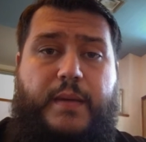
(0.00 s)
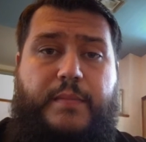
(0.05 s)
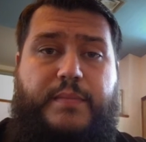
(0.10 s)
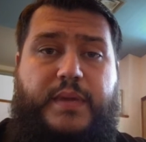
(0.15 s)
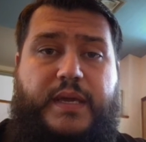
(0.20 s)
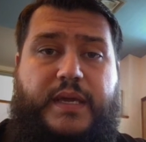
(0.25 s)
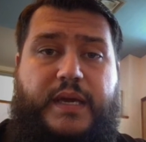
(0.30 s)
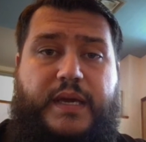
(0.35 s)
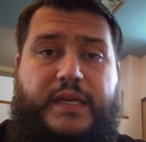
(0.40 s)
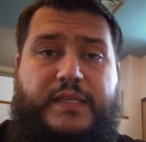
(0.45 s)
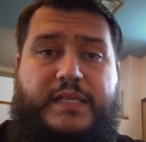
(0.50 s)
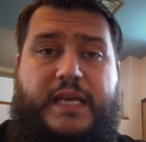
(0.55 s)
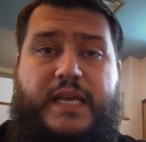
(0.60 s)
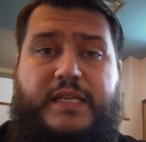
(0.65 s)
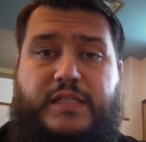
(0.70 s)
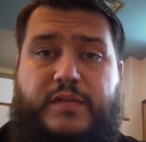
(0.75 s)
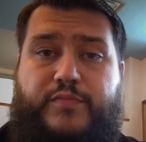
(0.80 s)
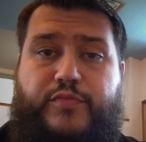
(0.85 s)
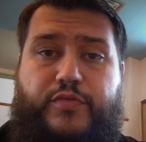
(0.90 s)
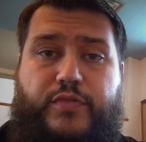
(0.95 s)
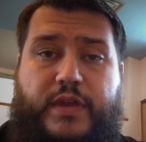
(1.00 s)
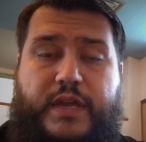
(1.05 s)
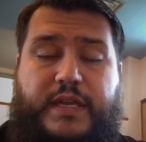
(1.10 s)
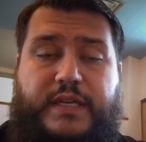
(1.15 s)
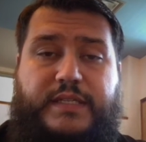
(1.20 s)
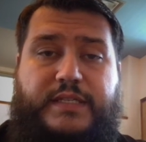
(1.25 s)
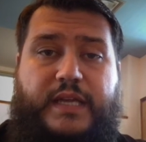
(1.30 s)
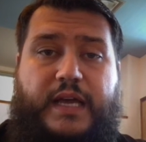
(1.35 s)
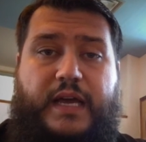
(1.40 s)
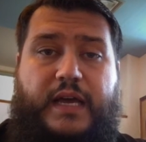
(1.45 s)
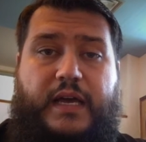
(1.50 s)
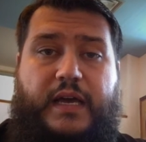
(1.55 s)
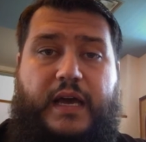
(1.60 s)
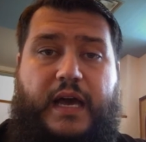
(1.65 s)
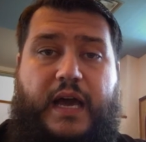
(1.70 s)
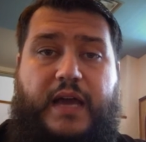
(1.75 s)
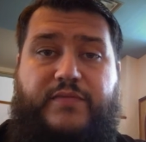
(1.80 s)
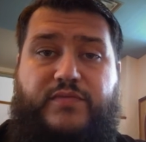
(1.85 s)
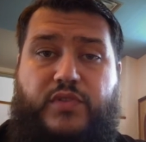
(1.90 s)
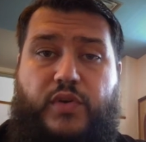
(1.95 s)
because as a priest,
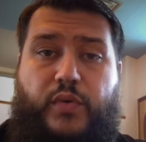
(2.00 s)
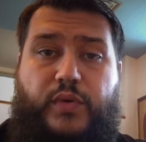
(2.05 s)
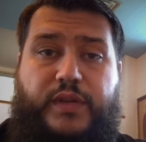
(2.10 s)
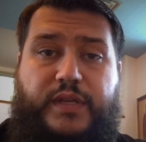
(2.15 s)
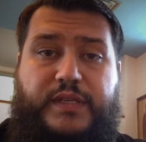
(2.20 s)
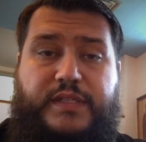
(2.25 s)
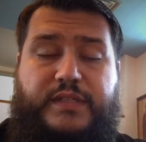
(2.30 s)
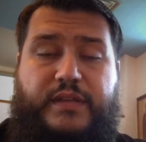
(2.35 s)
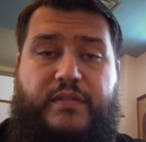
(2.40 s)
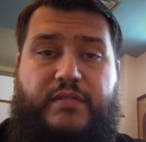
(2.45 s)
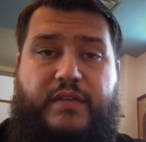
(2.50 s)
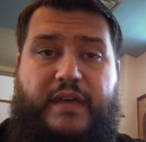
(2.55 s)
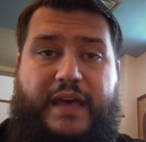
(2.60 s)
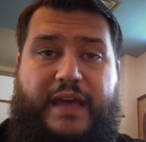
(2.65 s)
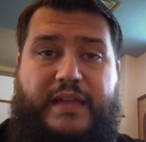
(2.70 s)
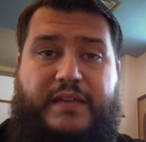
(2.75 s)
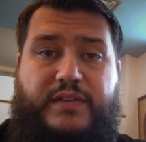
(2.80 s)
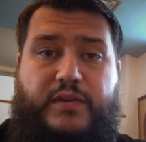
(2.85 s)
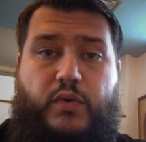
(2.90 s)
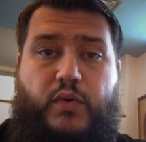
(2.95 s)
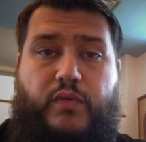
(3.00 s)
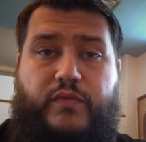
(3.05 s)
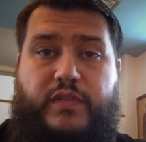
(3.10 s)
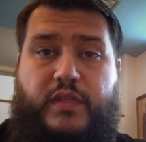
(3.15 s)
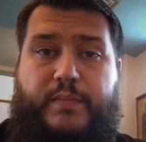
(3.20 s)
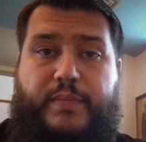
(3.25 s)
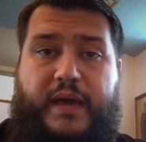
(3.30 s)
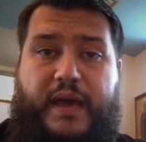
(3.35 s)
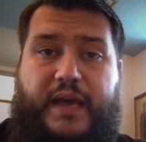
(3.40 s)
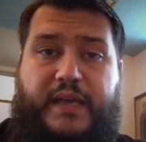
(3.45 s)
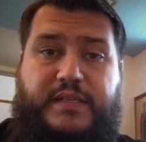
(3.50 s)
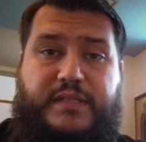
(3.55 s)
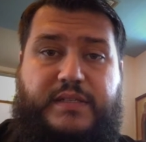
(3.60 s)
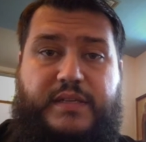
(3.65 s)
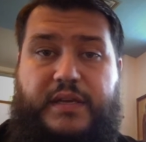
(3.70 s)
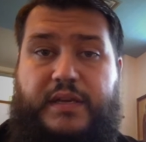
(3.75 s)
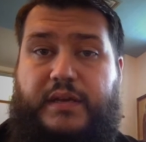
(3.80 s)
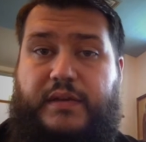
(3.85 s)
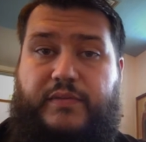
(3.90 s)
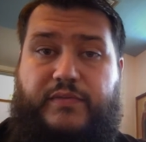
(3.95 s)
I've noticed that over the past
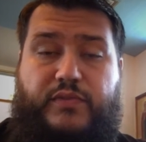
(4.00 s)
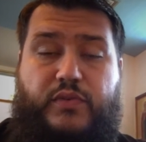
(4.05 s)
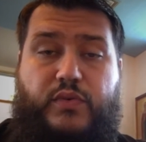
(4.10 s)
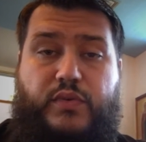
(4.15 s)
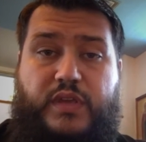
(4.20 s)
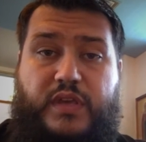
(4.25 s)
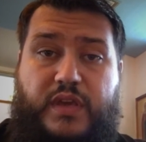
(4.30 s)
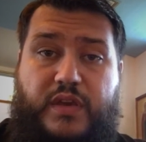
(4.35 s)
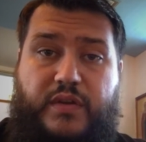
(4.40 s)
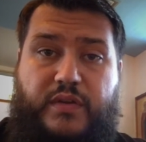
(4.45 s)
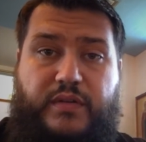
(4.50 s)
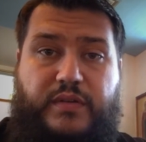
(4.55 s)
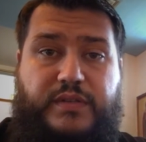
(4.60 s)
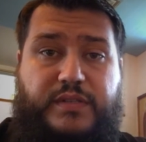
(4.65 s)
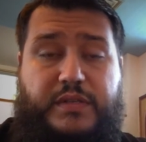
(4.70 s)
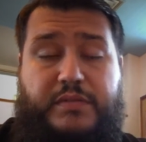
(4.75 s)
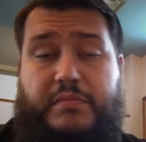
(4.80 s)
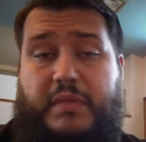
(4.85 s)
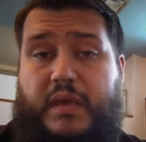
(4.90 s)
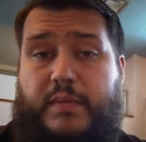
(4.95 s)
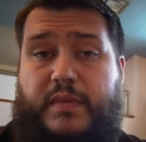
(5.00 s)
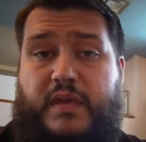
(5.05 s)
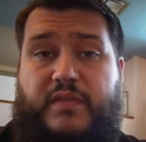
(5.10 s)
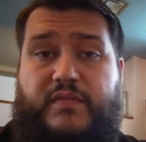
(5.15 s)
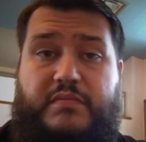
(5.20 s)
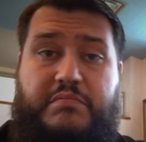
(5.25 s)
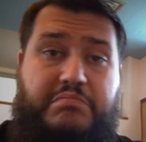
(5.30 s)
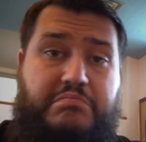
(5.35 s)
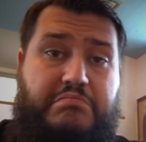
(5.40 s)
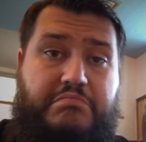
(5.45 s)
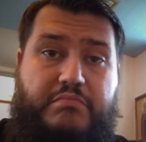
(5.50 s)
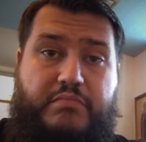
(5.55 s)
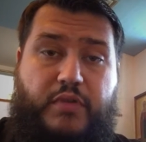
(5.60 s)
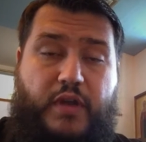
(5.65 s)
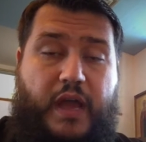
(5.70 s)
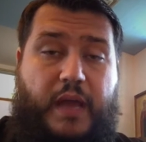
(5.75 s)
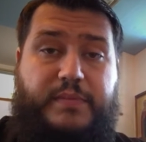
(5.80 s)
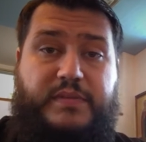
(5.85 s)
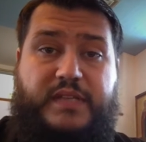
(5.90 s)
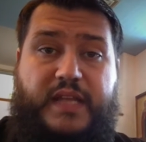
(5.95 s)
few years, and maybe even
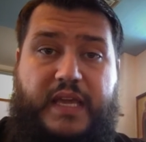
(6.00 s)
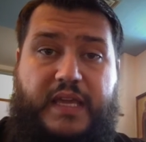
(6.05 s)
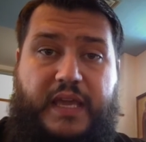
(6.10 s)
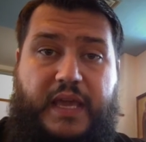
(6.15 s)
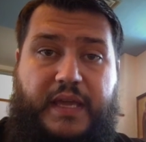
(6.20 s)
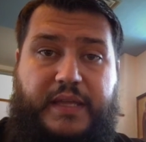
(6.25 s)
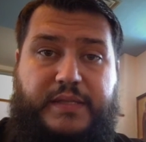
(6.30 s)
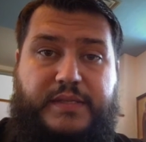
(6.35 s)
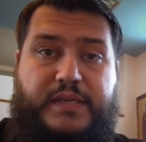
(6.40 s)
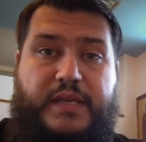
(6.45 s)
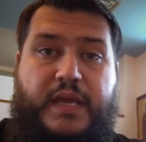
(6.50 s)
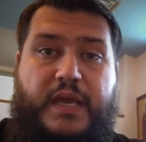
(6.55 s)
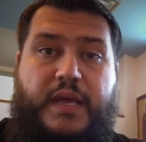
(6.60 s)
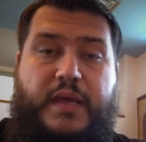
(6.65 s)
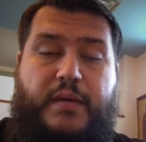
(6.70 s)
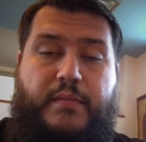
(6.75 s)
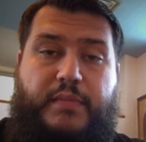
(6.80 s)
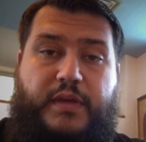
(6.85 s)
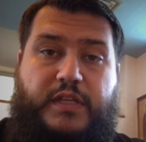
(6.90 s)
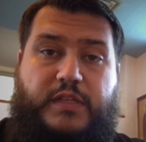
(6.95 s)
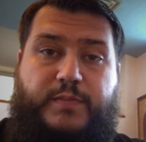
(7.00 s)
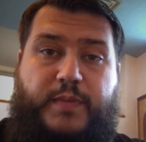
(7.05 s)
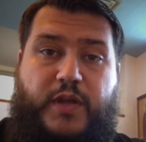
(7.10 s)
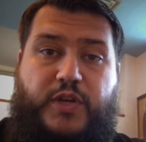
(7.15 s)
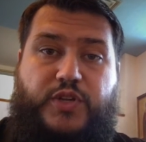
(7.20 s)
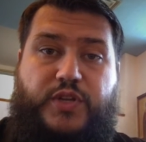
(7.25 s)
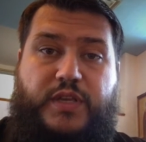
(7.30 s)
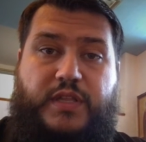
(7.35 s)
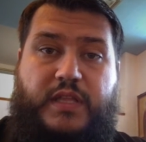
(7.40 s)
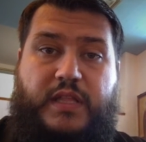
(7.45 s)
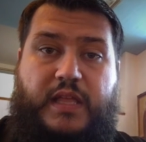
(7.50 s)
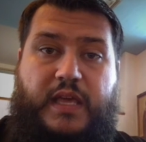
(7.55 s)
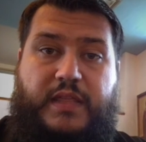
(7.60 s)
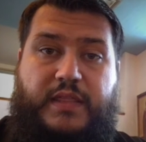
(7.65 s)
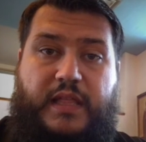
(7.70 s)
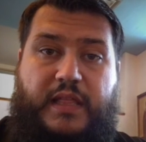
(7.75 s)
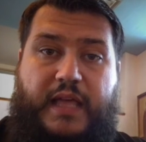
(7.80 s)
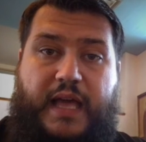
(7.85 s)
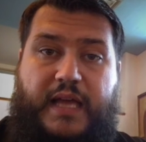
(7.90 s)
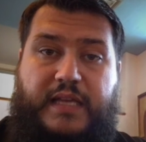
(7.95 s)
perhaps decades, but especially in
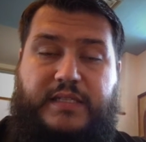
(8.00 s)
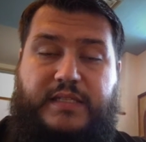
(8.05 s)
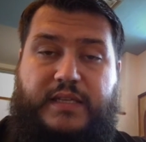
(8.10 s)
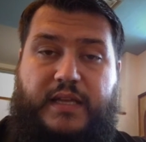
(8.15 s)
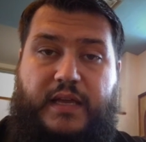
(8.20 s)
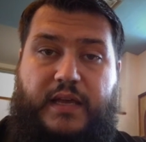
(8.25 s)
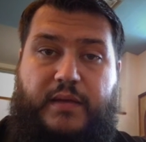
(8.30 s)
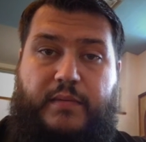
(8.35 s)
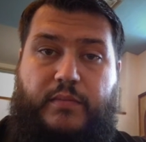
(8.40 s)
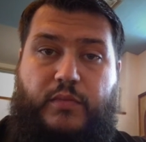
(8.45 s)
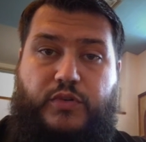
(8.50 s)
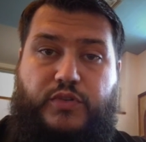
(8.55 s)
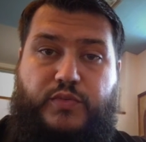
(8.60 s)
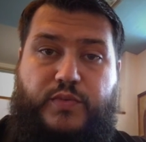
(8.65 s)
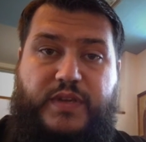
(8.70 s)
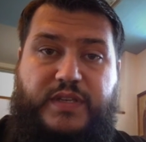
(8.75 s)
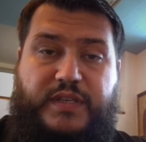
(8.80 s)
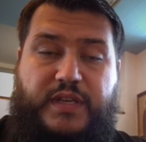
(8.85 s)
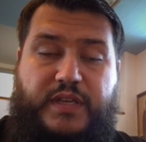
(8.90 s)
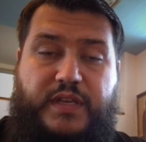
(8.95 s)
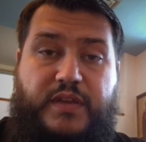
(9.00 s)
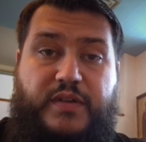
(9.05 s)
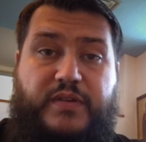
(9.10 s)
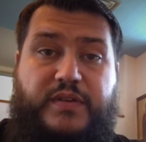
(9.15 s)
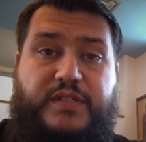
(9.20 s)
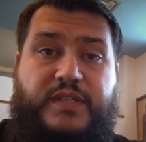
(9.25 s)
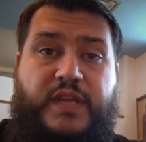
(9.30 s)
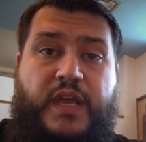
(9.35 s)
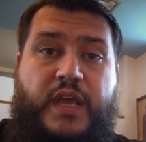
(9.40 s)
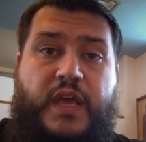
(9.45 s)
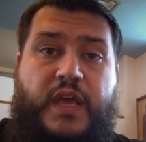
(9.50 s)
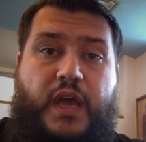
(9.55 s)
the last most recent years,